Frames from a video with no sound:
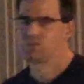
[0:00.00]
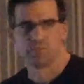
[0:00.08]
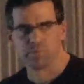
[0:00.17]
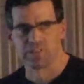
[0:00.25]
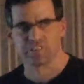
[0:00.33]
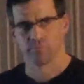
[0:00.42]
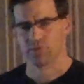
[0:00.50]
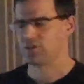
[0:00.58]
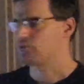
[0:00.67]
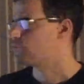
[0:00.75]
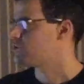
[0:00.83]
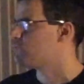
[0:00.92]
simply something
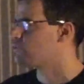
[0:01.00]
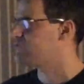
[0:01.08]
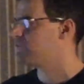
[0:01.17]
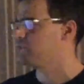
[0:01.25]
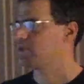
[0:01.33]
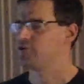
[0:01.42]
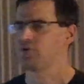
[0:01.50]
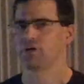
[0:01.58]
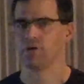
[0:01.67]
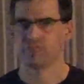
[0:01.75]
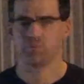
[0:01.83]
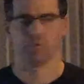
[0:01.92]
that we're more familiar and
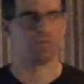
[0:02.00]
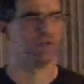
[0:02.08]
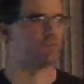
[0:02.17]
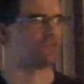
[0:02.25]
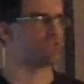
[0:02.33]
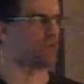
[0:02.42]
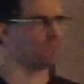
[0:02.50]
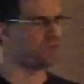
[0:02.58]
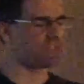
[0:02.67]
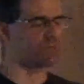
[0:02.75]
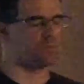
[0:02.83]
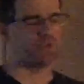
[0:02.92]
comfortable with, so
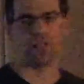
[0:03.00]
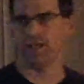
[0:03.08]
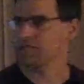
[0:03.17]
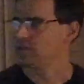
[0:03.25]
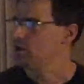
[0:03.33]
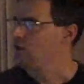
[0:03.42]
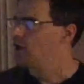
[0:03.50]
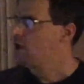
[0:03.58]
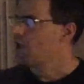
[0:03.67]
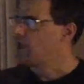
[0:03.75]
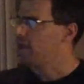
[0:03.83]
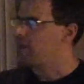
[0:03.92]
that's what we like.
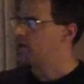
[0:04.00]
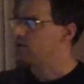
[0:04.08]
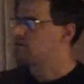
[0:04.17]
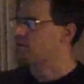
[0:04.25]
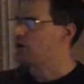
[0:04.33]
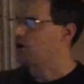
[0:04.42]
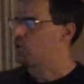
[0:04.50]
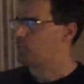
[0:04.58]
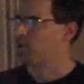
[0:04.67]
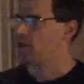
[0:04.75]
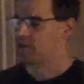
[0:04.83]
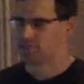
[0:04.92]
And
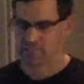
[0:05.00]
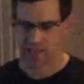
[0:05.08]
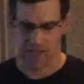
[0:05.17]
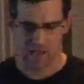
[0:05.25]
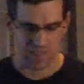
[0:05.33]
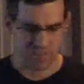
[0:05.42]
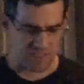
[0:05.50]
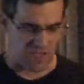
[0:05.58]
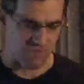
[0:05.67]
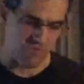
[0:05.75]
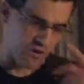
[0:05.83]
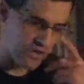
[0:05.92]
OpenEdX has
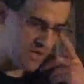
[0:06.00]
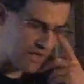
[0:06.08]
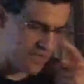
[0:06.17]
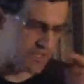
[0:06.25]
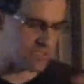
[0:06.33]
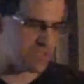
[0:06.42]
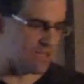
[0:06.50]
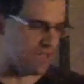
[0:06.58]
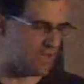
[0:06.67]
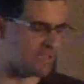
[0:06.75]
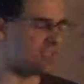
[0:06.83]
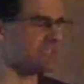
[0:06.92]
a very nice
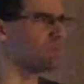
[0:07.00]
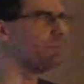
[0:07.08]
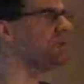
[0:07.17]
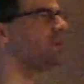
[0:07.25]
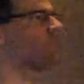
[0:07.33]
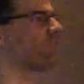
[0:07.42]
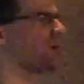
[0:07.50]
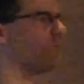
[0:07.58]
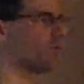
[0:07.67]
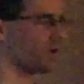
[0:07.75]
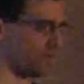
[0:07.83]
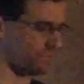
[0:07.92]
extensibility
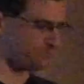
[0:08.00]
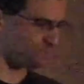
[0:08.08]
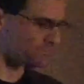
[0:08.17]
framework,